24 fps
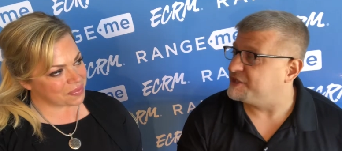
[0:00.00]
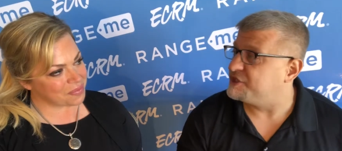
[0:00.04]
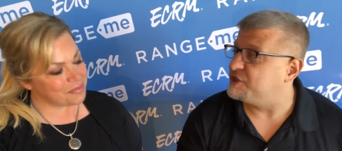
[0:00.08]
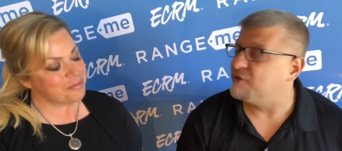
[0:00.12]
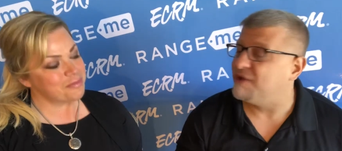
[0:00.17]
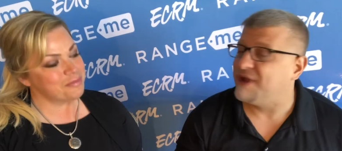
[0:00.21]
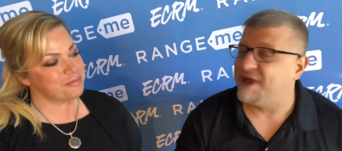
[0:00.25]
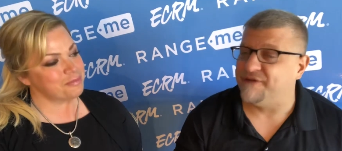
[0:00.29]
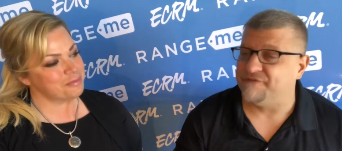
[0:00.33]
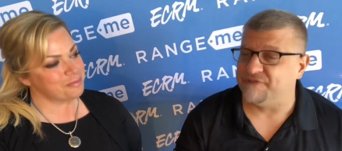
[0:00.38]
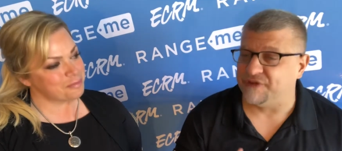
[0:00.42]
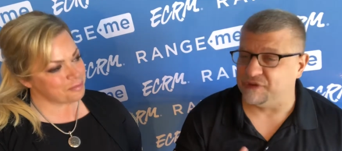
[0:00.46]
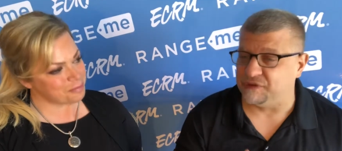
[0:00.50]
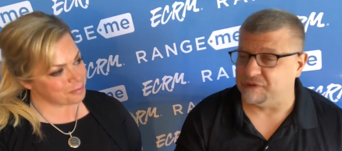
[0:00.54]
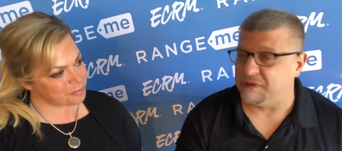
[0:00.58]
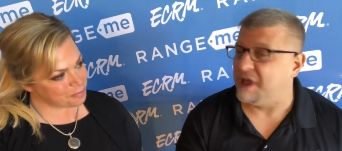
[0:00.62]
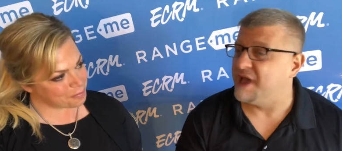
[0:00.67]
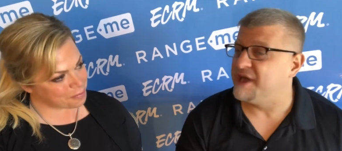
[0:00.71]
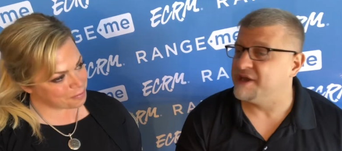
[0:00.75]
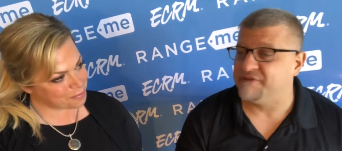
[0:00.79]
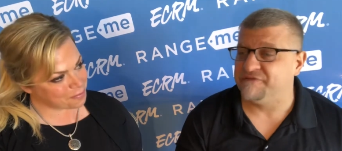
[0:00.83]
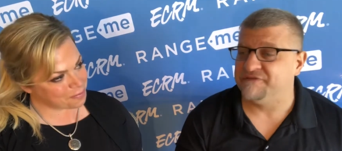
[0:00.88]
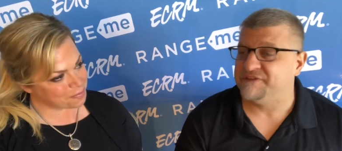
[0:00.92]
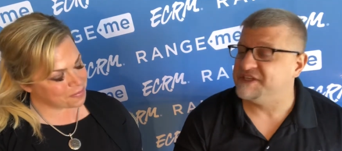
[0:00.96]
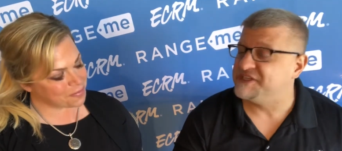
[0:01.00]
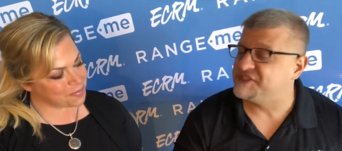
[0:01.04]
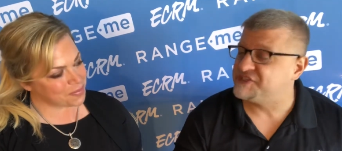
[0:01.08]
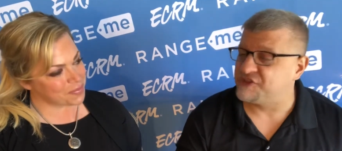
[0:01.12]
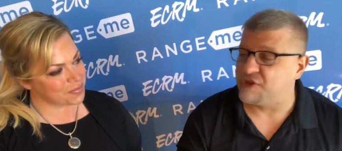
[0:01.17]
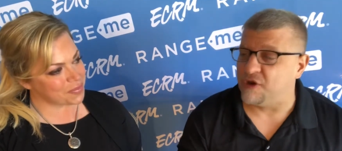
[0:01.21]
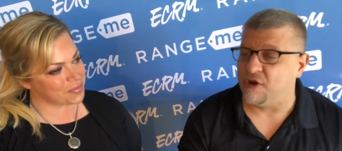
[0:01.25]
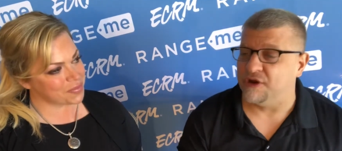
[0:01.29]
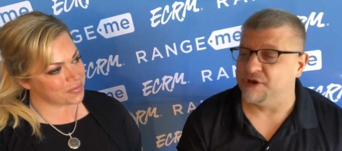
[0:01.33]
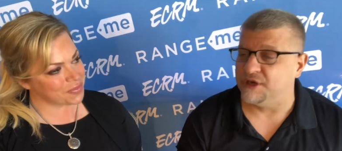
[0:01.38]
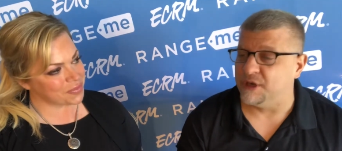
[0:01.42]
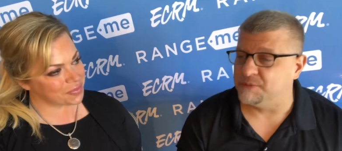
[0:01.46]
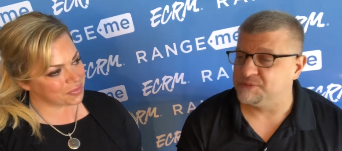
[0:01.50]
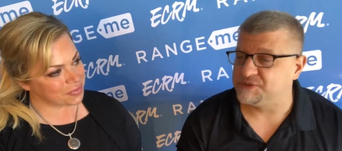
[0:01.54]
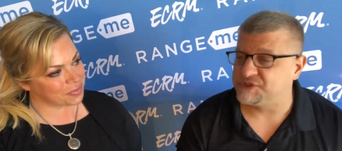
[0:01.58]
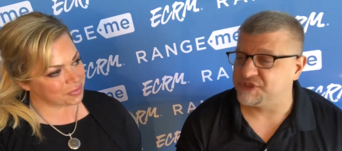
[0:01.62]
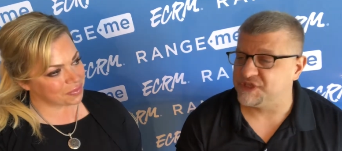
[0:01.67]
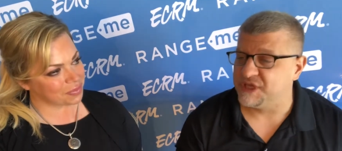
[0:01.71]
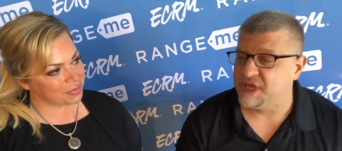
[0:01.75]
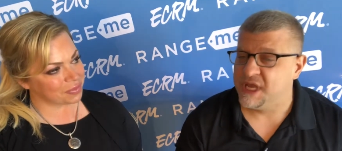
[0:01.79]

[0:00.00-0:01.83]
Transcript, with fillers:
Speaker 1: You'll mm-hmm. have a lot of these startups,